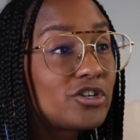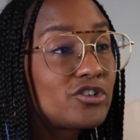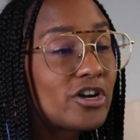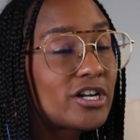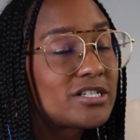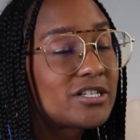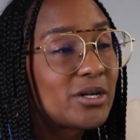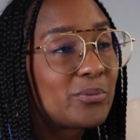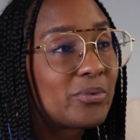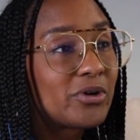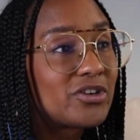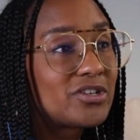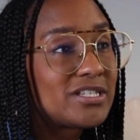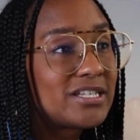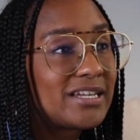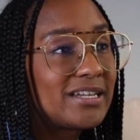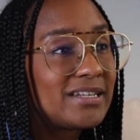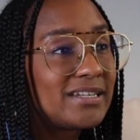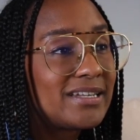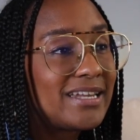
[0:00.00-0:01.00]
trusted
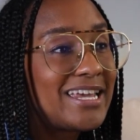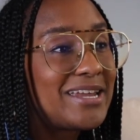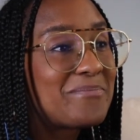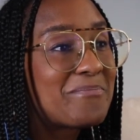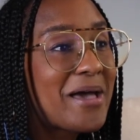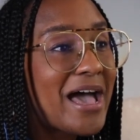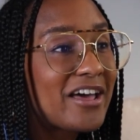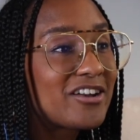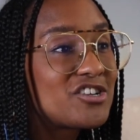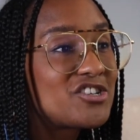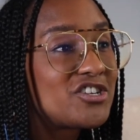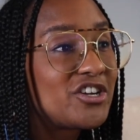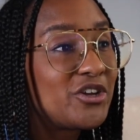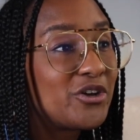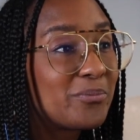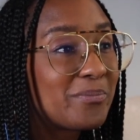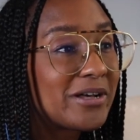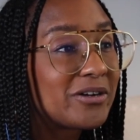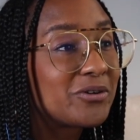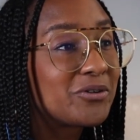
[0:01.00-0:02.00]
person in managing
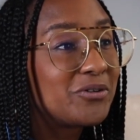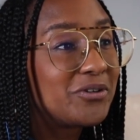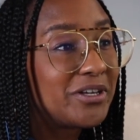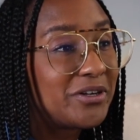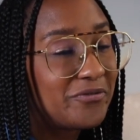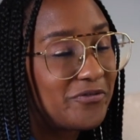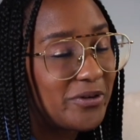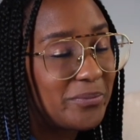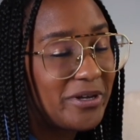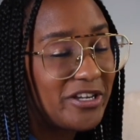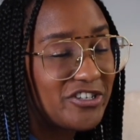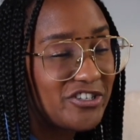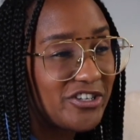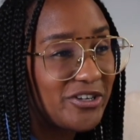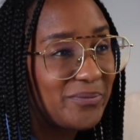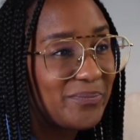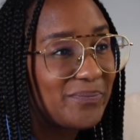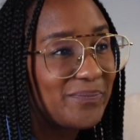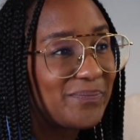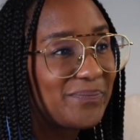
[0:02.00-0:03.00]
your medical
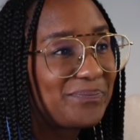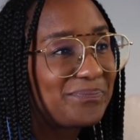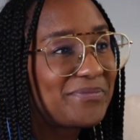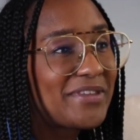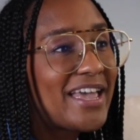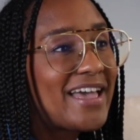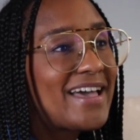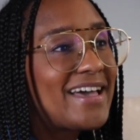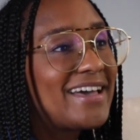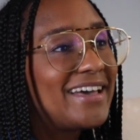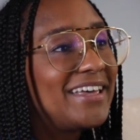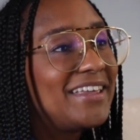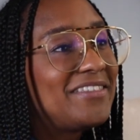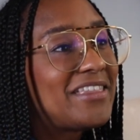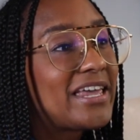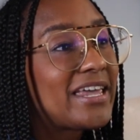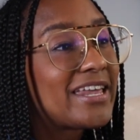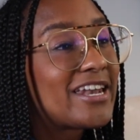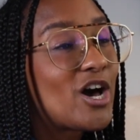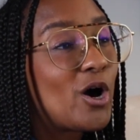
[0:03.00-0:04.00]
information.
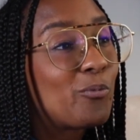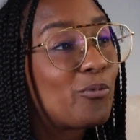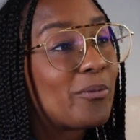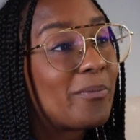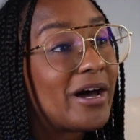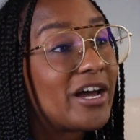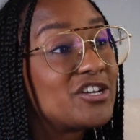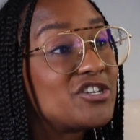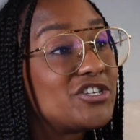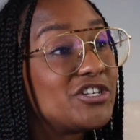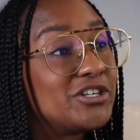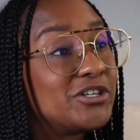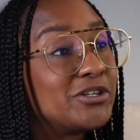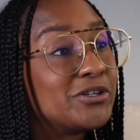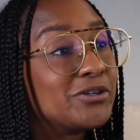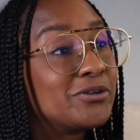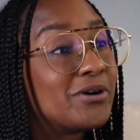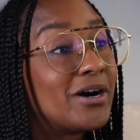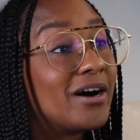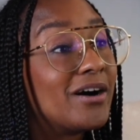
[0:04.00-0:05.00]
They can help remind
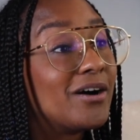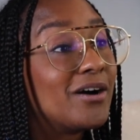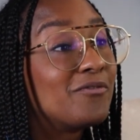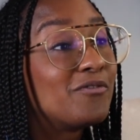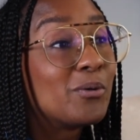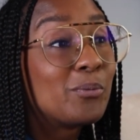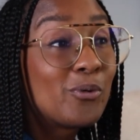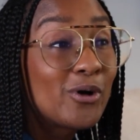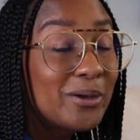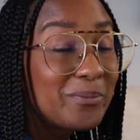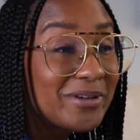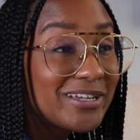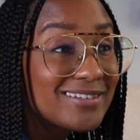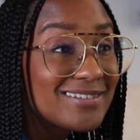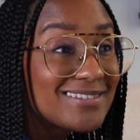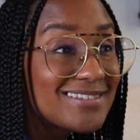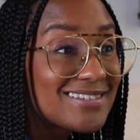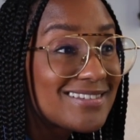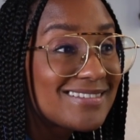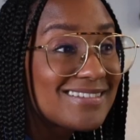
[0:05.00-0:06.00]
you of
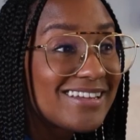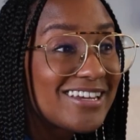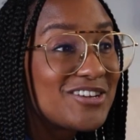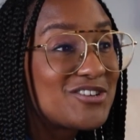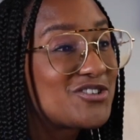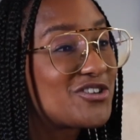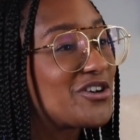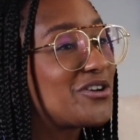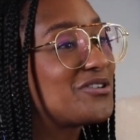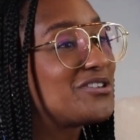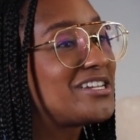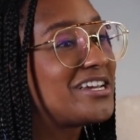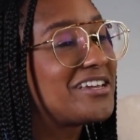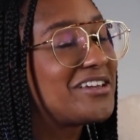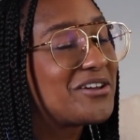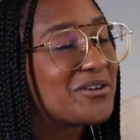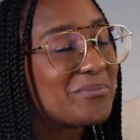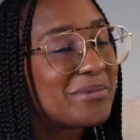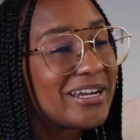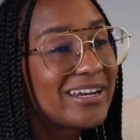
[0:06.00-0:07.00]
appointments, ensure you're
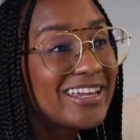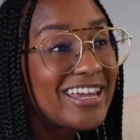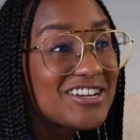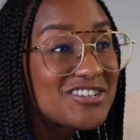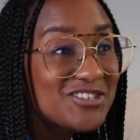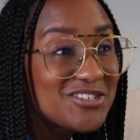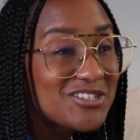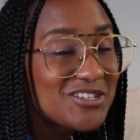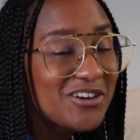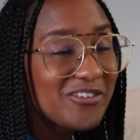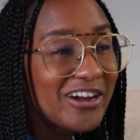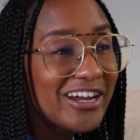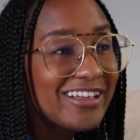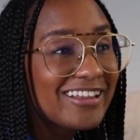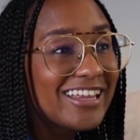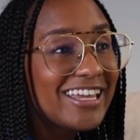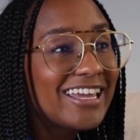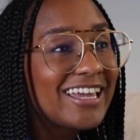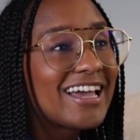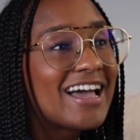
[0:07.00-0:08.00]
taking your medications
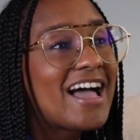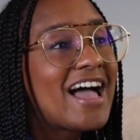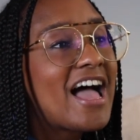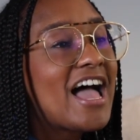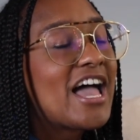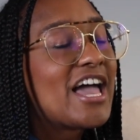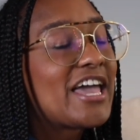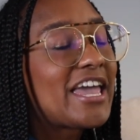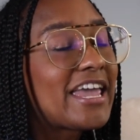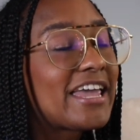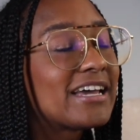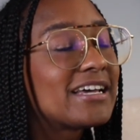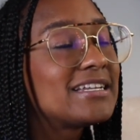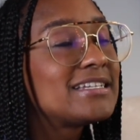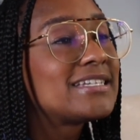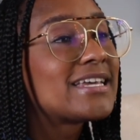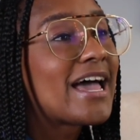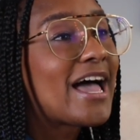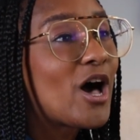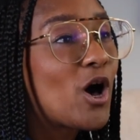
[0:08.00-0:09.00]
correctly,
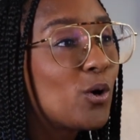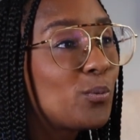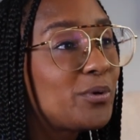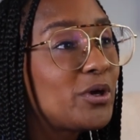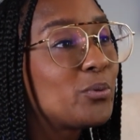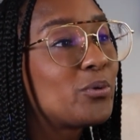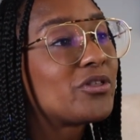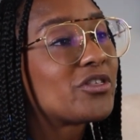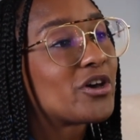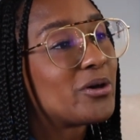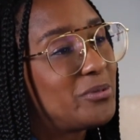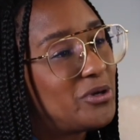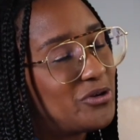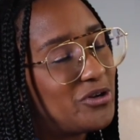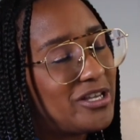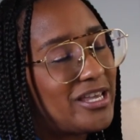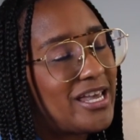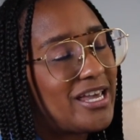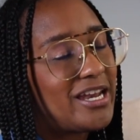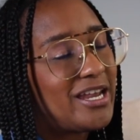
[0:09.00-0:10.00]
and help you with
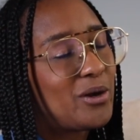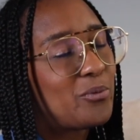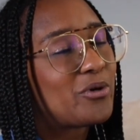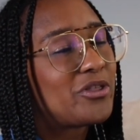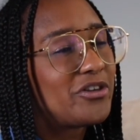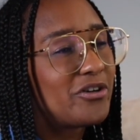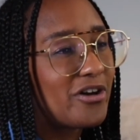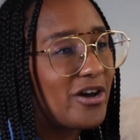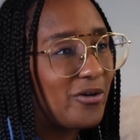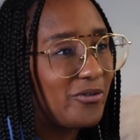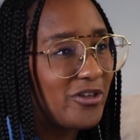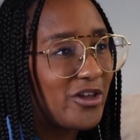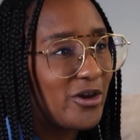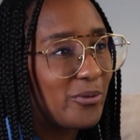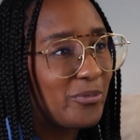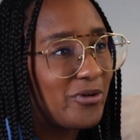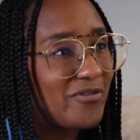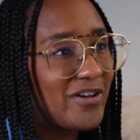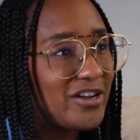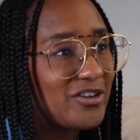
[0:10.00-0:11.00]
communicating with your
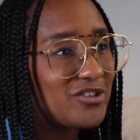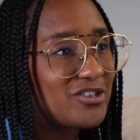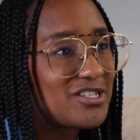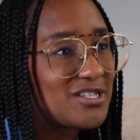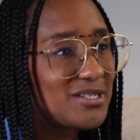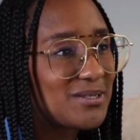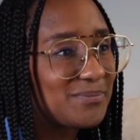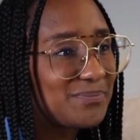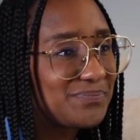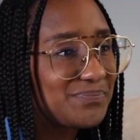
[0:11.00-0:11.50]
healthcare providers.